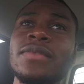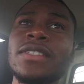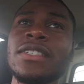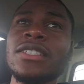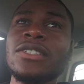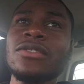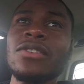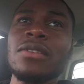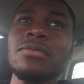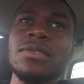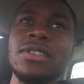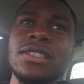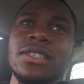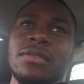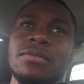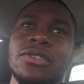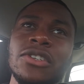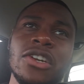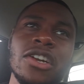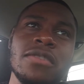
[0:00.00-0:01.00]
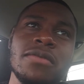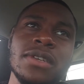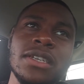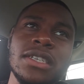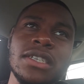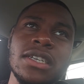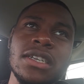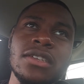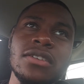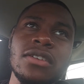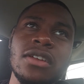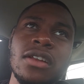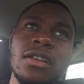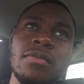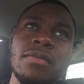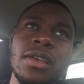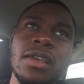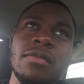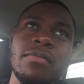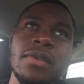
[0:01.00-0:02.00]
so I'm just observing and shit, you know what I
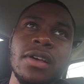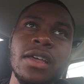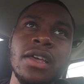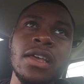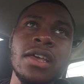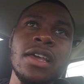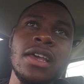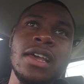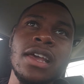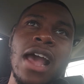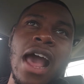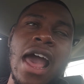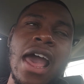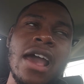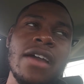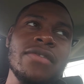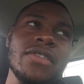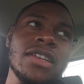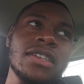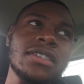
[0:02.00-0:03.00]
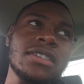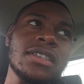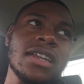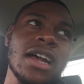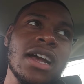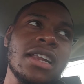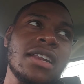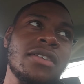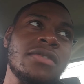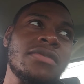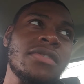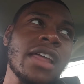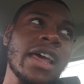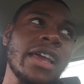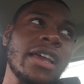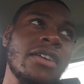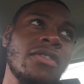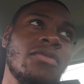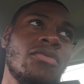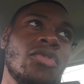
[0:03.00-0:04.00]
mean? But I have this kind of
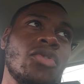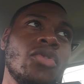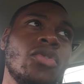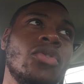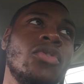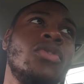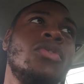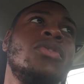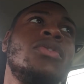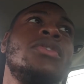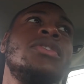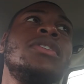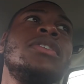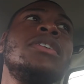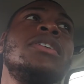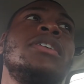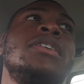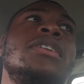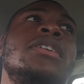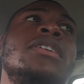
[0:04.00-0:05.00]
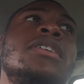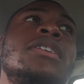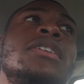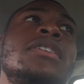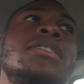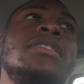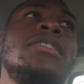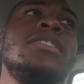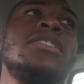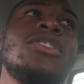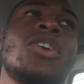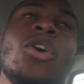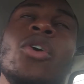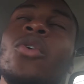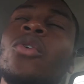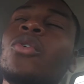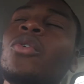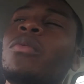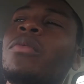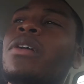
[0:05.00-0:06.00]
like rule it's
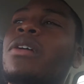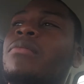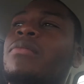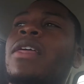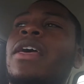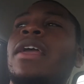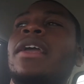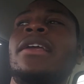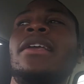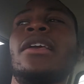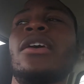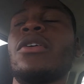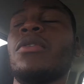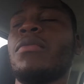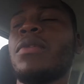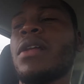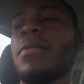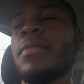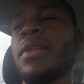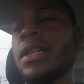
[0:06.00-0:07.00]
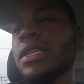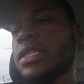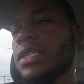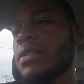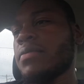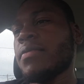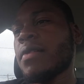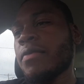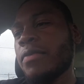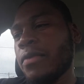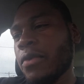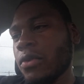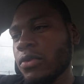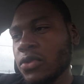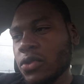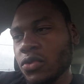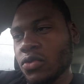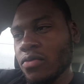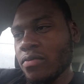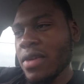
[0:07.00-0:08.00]
cold. where I'm like, yo, when I'm in the gym, I'm
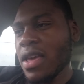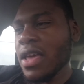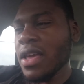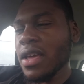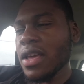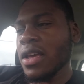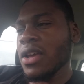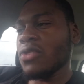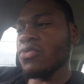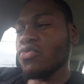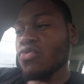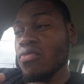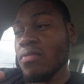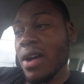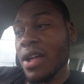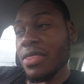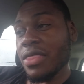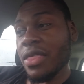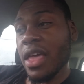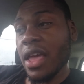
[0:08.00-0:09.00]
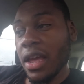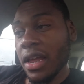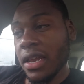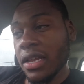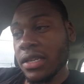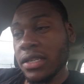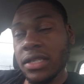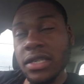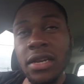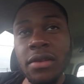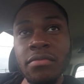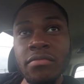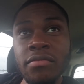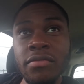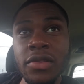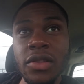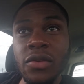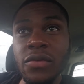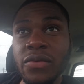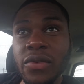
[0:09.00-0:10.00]
focusing on me, do my thing in the gym,
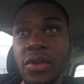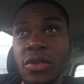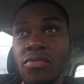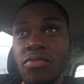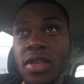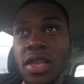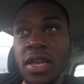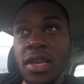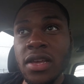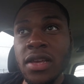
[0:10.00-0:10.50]
you feel me?